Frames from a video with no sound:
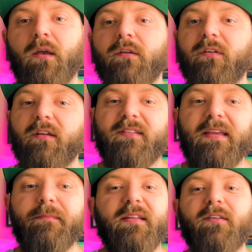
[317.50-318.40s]
So your
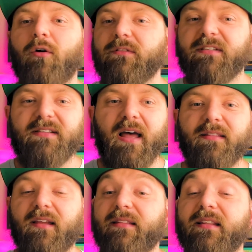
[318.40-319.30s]
team need to
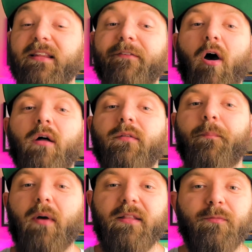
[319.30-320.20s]
understand and deliver on the
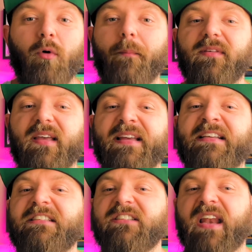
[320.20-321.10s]
brand's promise at
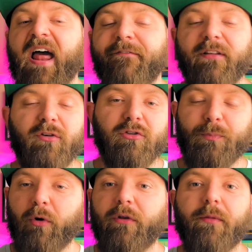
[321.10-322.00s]
each and every touch
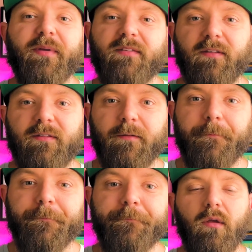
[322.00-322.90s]
point of the business.
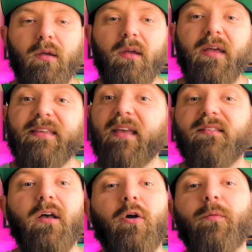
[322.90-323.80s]

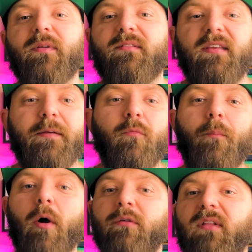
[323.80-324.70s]
Yes, a company's team will
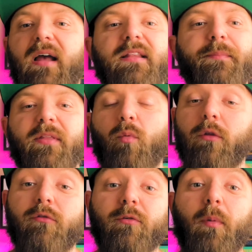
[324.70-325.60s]
most likely be the
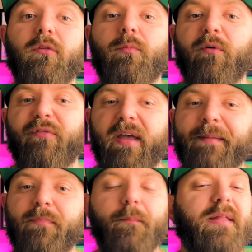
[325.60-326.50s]
ones responsible for
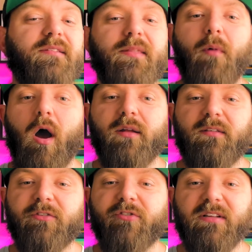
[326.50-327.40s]
implementing the
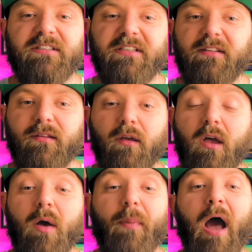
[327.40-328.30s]
marketing strategies,
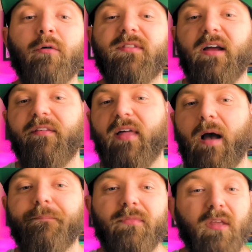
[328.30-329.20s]
but outside of
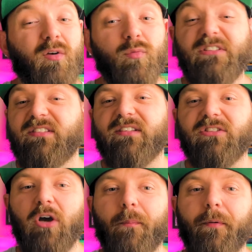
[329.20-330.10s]
that, which is their
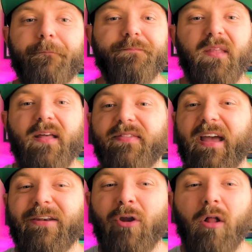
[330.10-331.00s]
job,
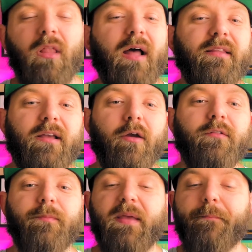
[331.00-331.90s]
they're not likely
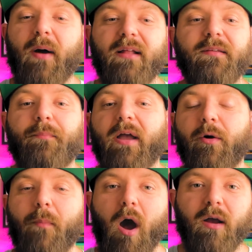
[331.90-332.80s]
going to be impacted by
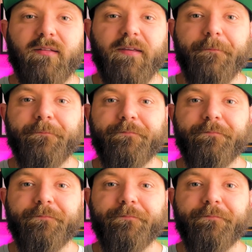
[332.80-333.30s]
your marketing.